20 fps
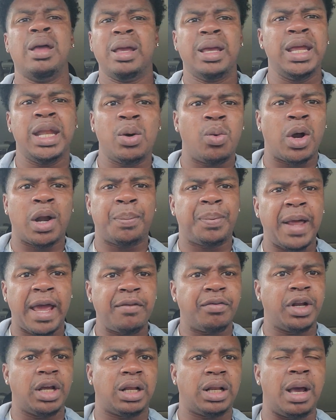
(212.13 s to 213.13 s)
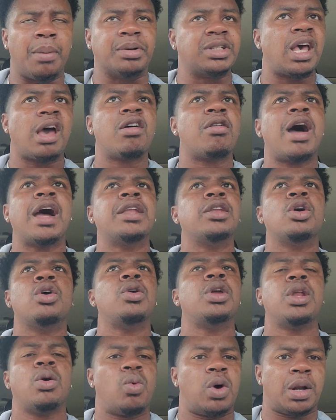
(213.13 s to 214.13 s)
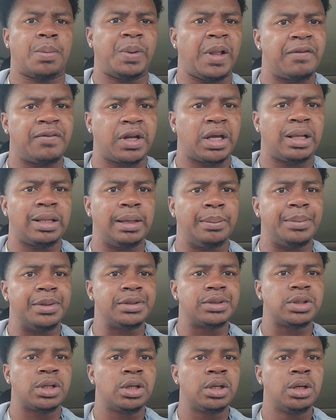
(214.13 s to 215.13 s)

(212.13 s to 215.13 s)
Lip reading: He didn't want to play for the Clippers. Everybody knew he didn't want to play for the Clippers.